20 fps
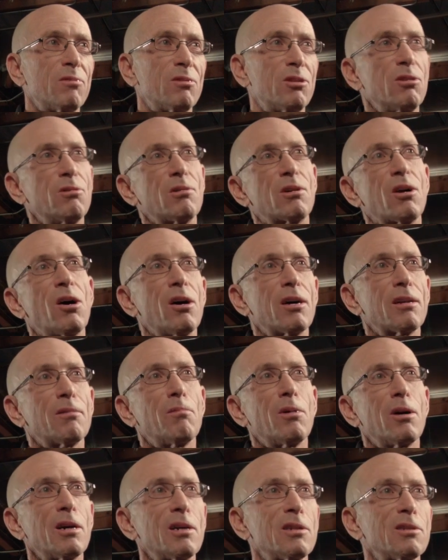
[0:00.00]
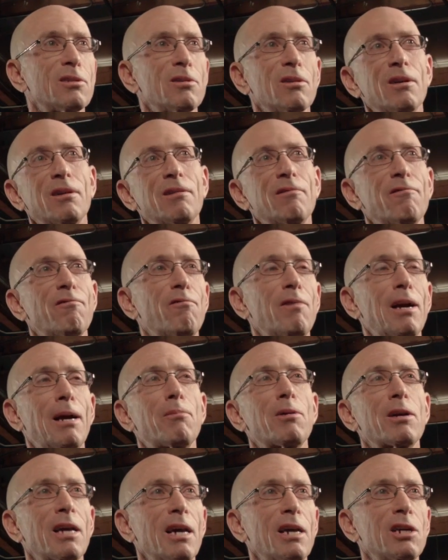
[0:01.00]
to economize on
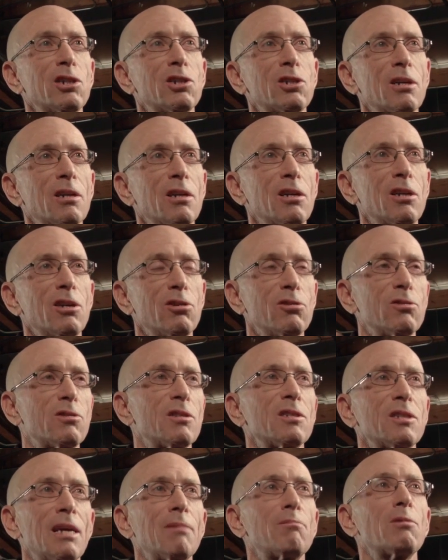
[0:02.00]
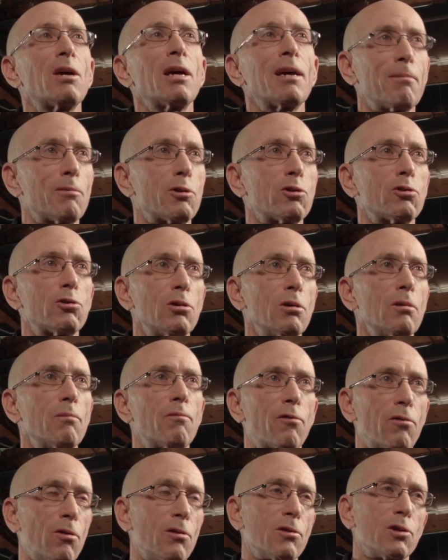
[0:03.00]
fabrication, he used the same diameter tube
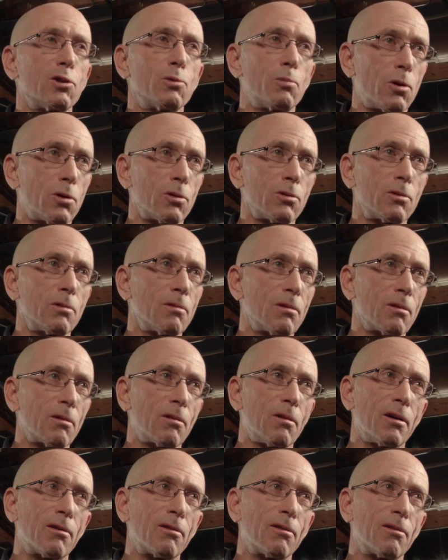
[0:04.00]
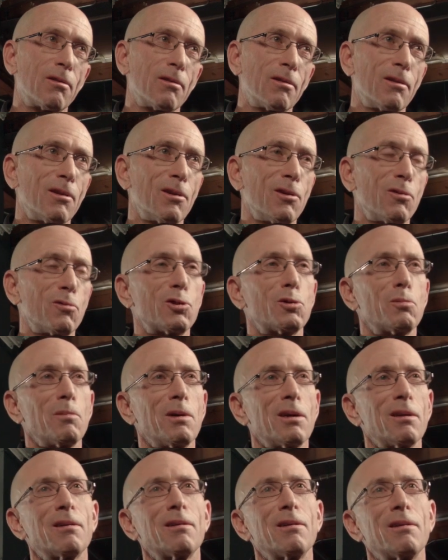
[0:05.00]
for all the spars in the glider, which
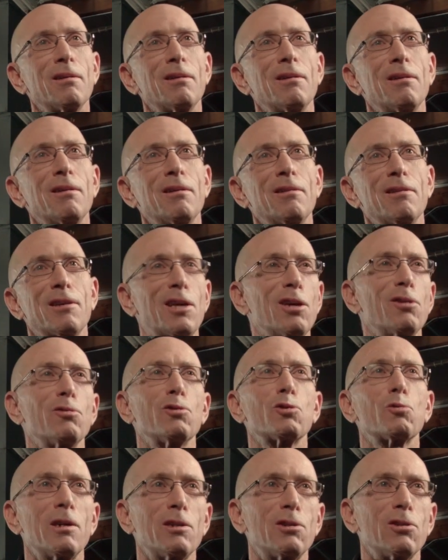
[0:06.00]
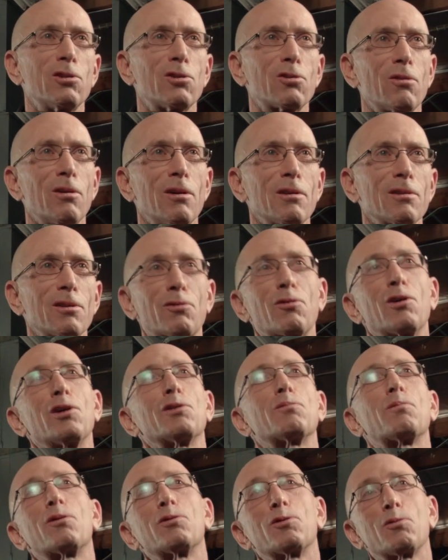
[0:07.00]
meant the keel was way too strong, the
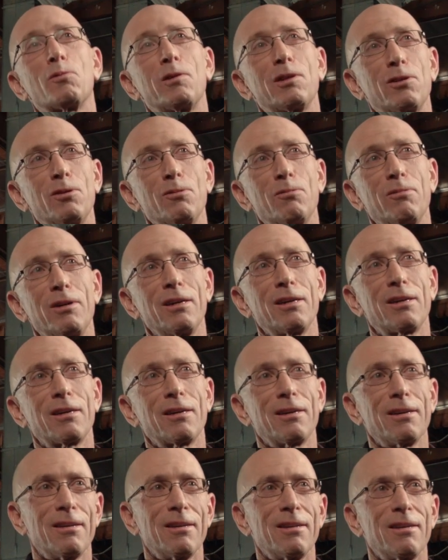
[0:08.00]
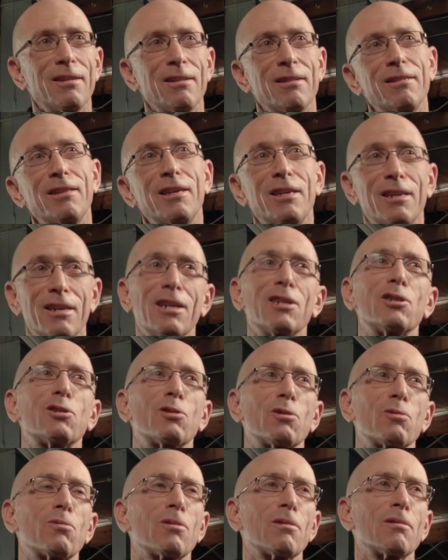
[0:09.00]
crossbar was way too weak. Leading
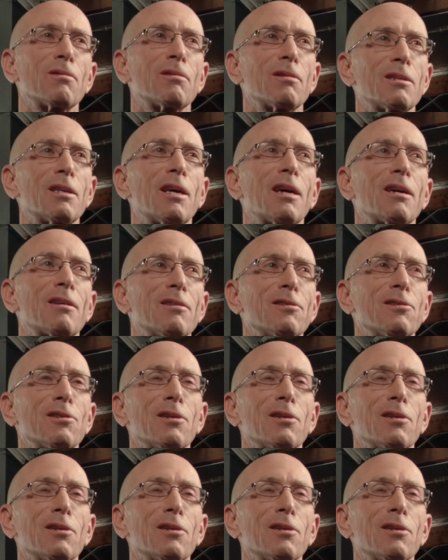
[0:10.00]
edges were exactly the